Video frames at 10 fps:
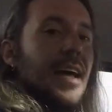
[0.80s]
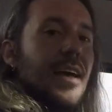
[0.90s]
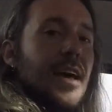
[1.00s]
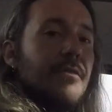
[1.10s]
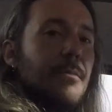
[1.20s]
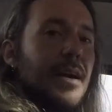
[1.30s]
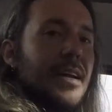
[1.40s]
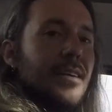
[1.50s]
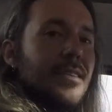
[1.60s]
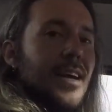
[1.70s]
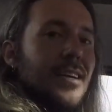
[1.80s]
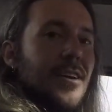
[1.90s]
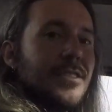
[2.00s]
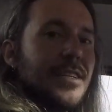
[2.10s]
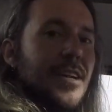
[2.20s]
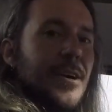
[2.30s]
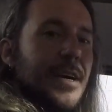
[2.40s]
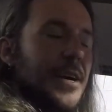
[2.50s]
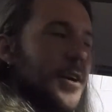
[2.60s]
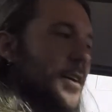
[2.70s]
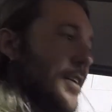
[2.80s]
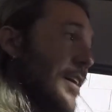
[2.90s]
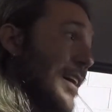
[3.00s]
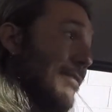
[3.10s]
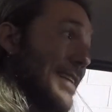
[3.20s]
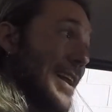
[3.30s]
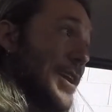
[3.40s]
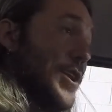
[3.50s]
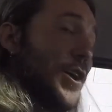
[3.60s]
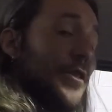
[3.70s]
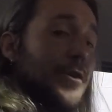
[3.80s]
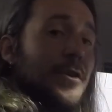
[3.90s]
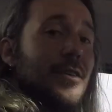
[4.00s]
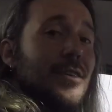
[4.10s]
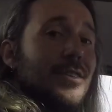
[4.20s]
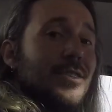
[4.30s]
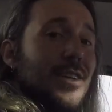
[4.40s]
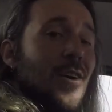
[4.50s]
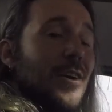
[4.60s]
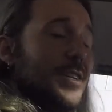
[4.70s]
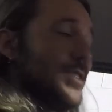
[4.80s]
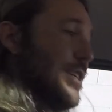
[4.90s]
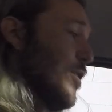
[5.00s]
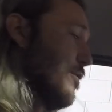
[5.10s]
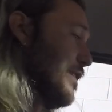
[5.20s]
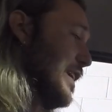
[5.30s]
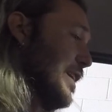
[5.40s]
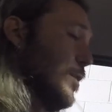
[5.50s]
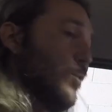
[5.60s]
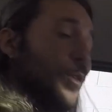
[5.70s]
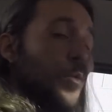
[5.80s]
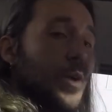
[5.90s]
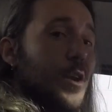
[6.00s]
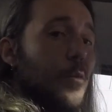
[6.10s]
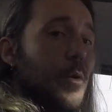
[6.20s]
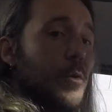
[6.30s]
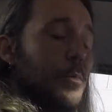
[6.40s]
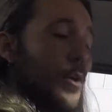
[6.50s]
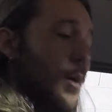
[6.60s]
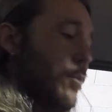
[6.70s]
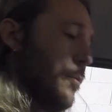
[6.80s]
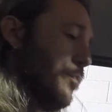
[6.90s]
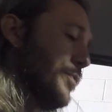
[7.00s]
Hey everybody, Diagnostic Derek here. Got another Honda CR-V with a window motor problem.